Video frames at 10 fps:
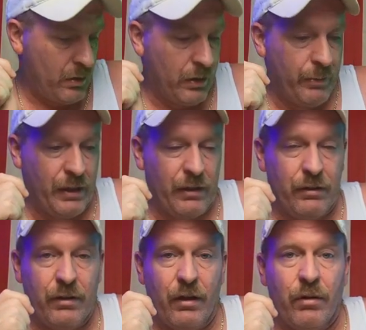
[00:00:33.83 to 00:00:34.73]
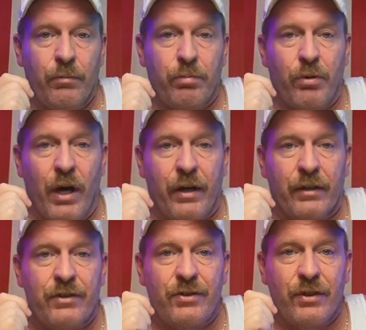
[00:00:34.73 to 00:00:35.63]
limiting
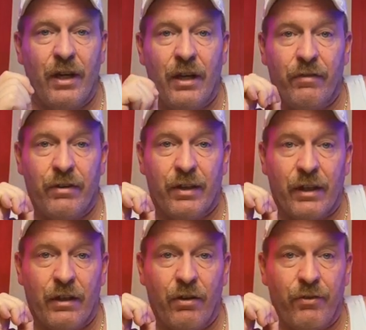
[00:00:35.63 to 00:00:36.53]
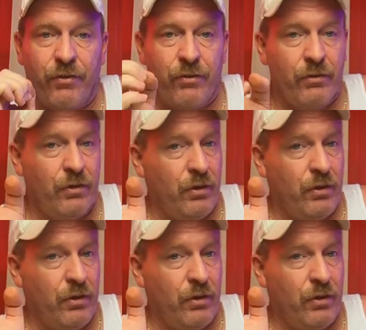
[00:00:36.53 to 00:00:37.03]
products and everything else.